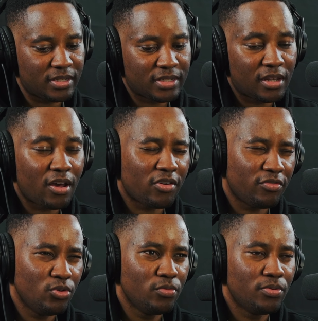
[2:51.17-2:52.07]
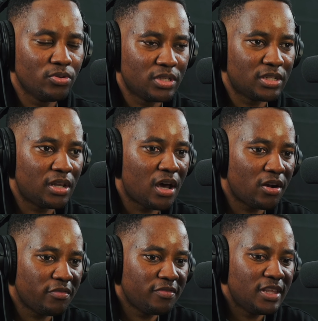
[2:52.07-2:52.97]
there's a lot of loopholes, there's a lot
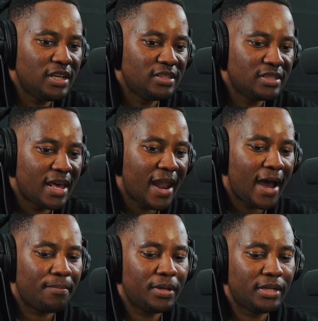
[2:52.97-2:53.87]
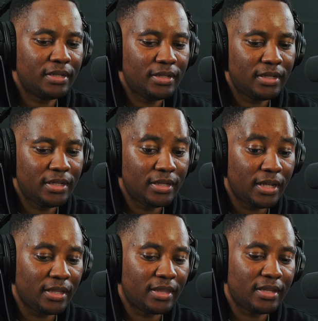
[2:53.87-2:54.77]
of things that happen
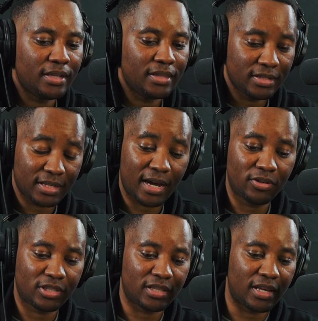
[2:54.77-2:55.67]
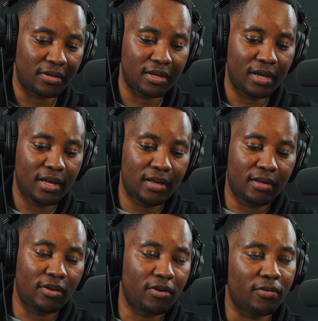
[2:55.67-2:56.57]
in this culture that,
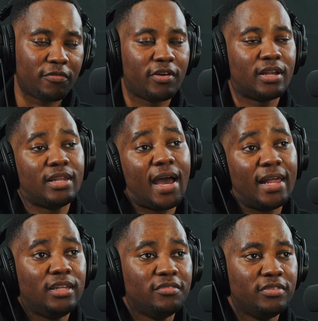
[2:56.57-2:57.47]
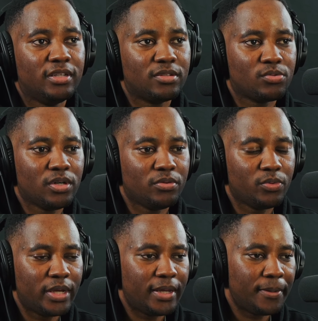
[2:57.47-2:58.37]
frankly, I live in as well,
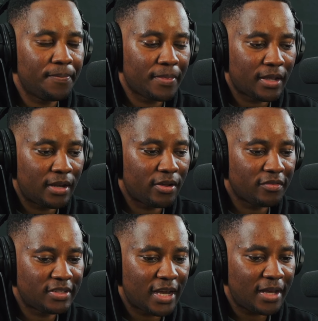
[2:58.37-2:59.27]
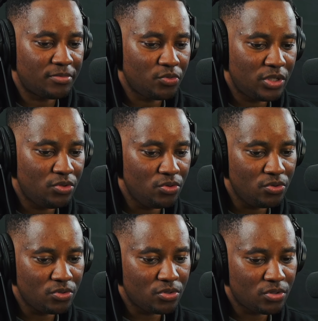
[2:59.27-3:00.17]
where a lot of times we
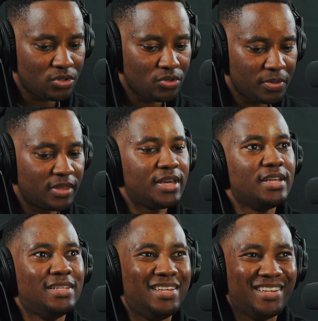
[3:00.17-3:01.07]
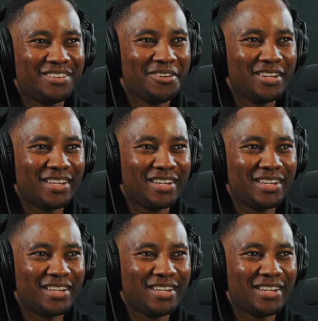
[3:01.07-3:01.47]
do stupid things and call